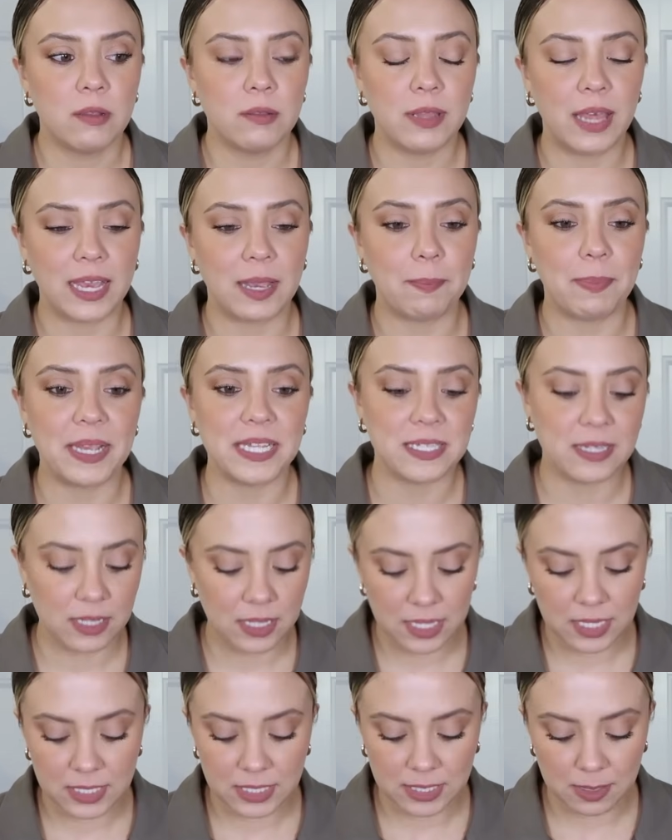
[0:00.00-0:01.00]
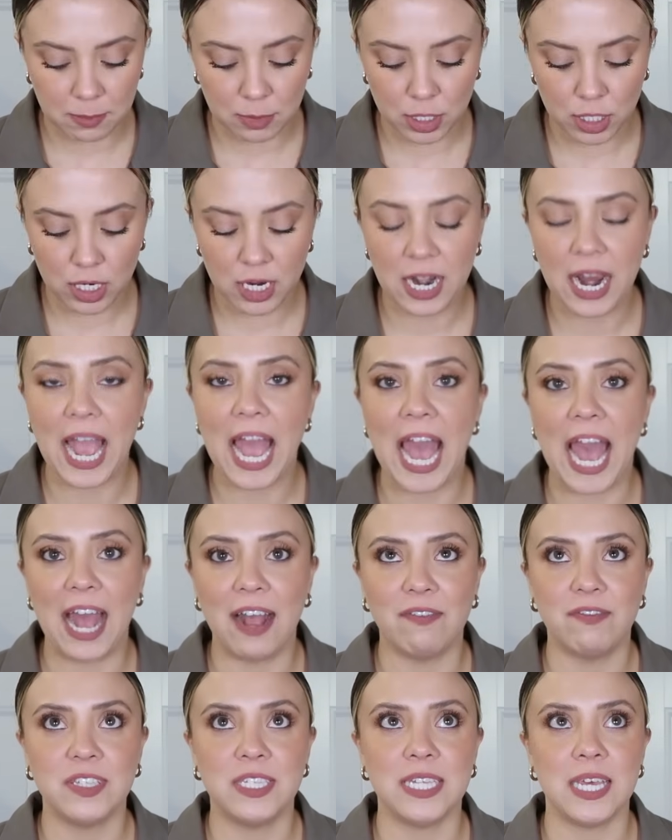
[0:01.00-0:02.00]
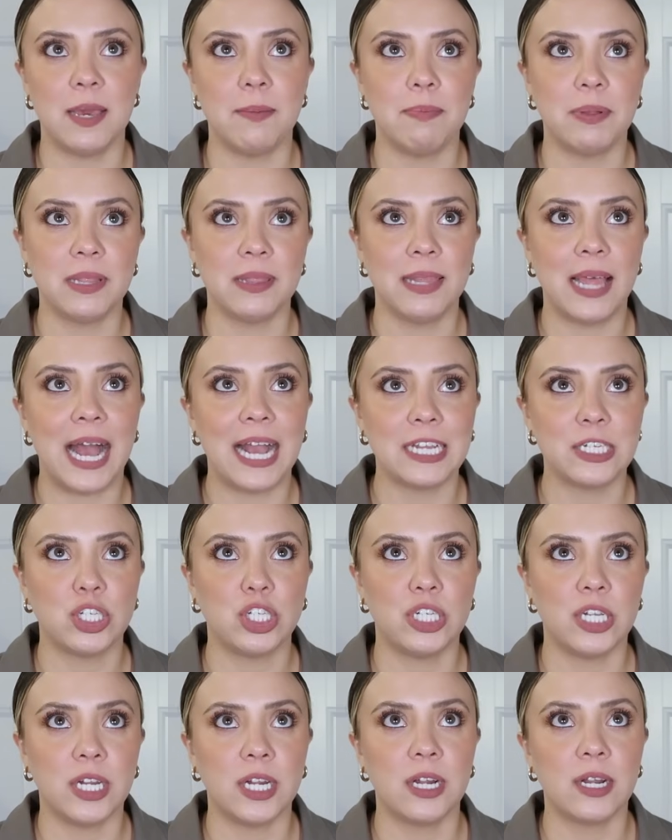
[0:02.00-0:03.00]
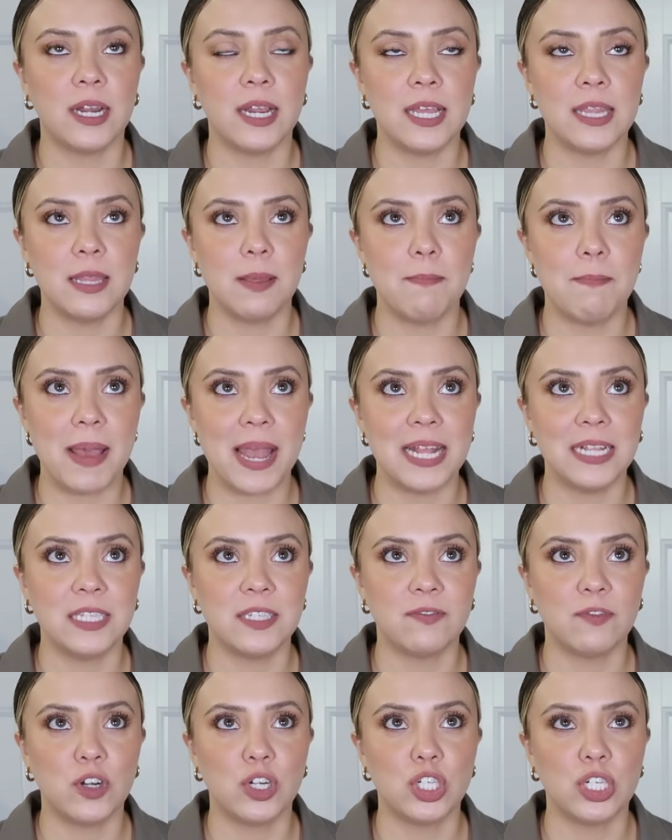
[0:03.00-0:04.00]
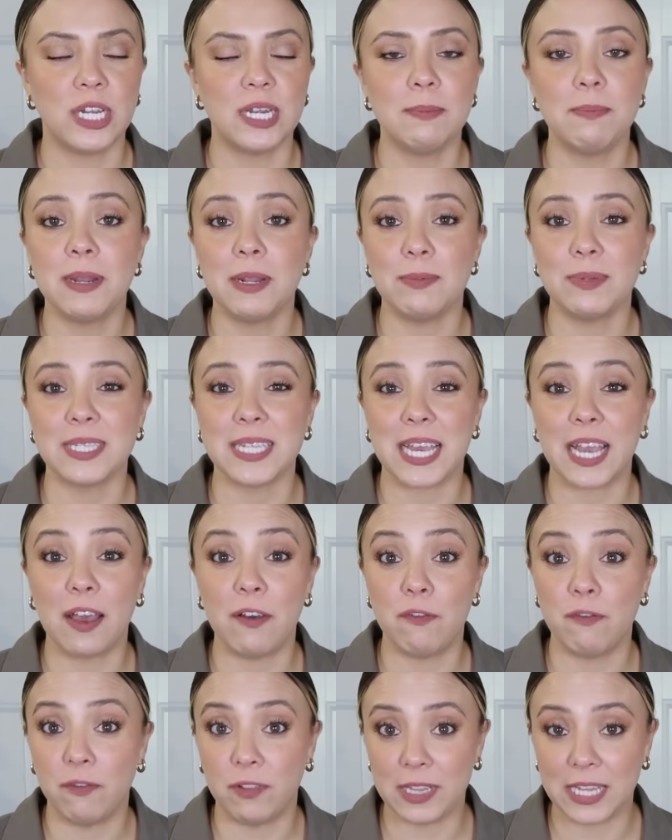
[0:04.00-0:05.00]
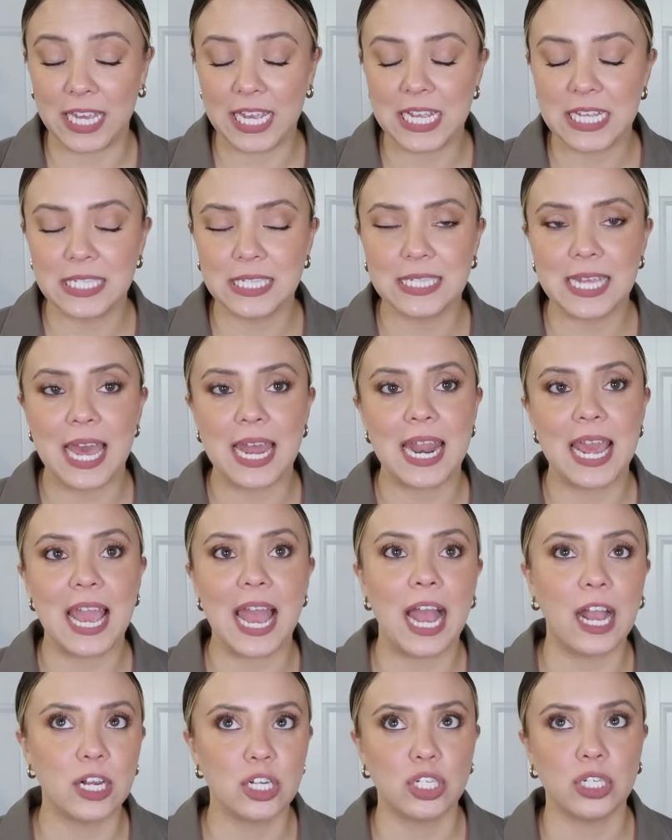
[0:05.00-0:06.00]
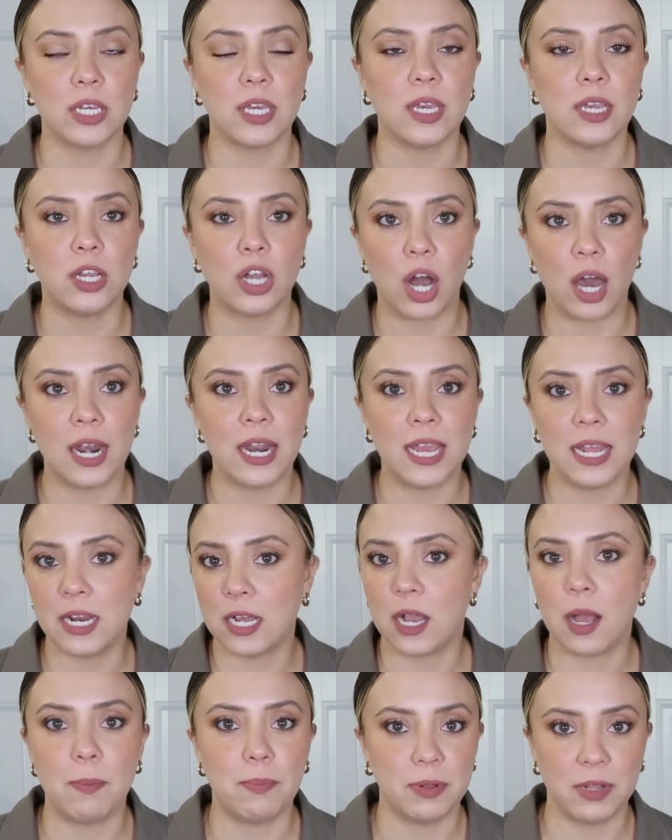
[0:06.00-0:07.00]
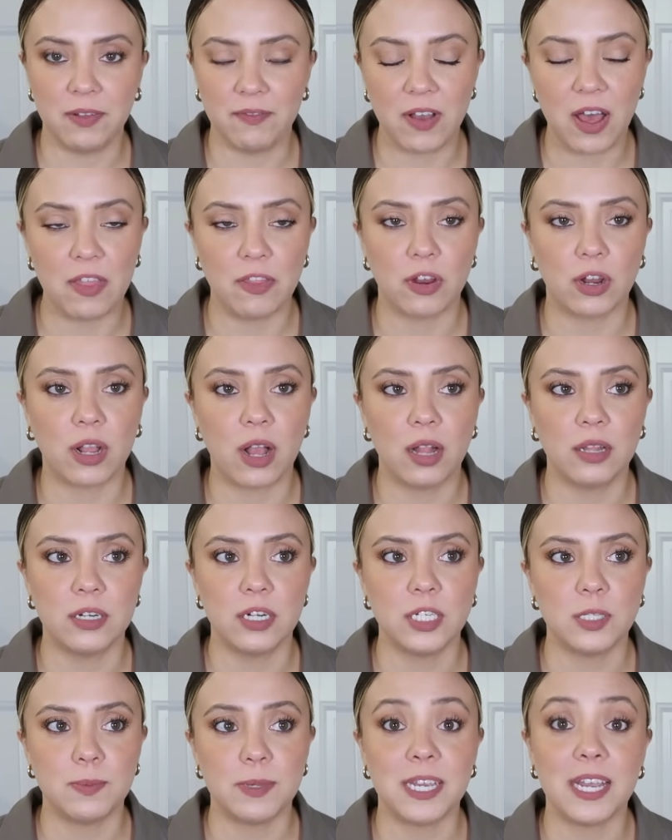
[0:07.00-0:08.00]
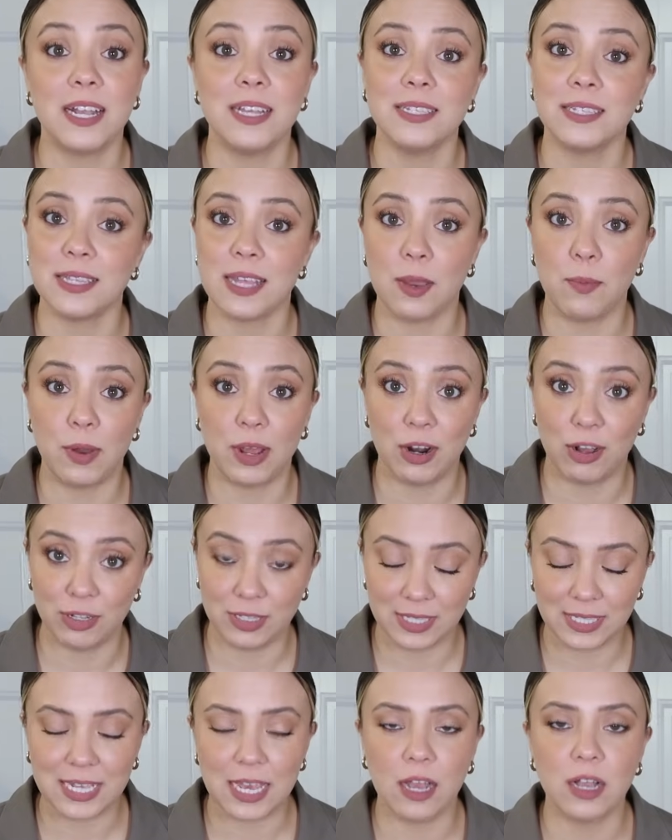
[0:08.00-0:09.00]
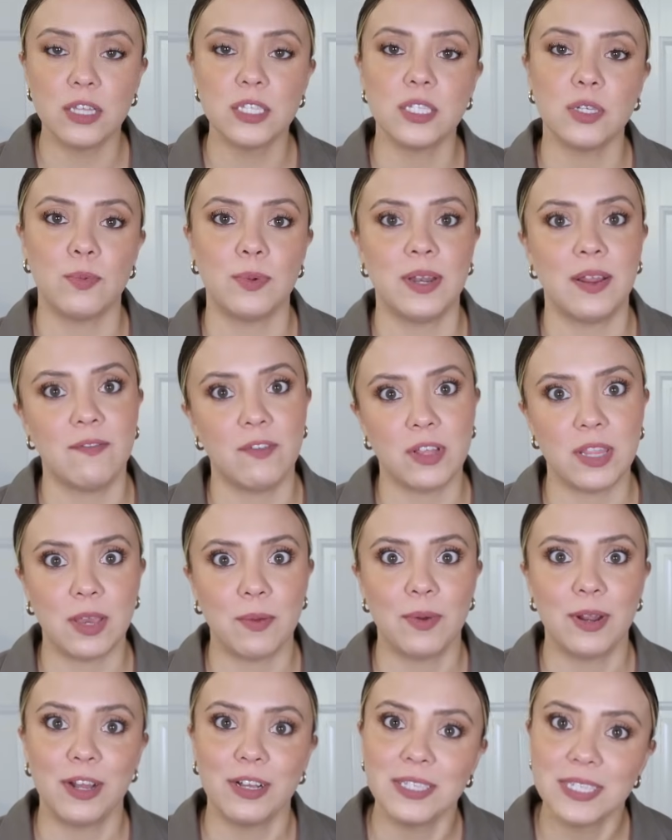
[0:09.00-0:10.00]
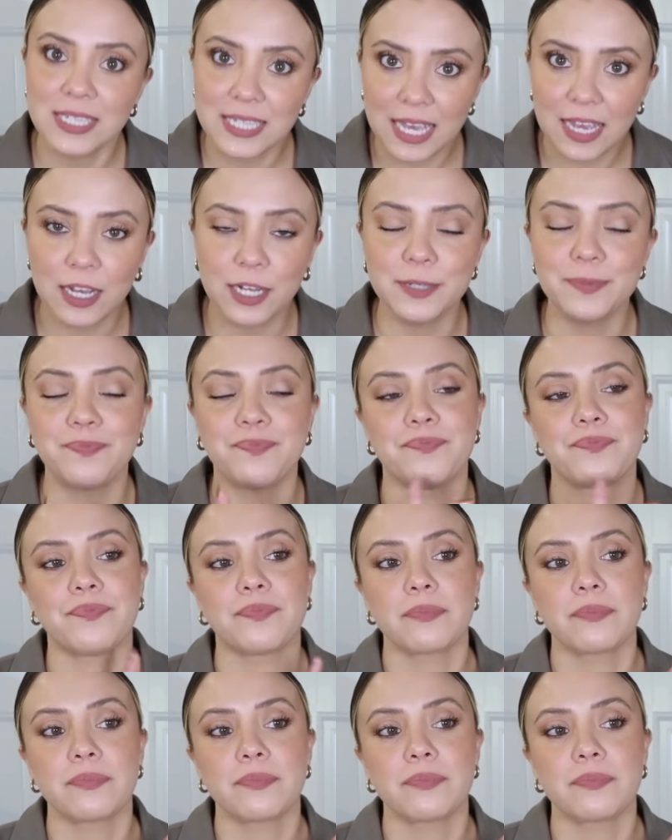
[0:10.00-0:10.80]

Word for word: like basically a similar half zip last year in the men's version but it was like a fleece and I actually got it in a couple of other colors because they went on sale so whenever they went on sale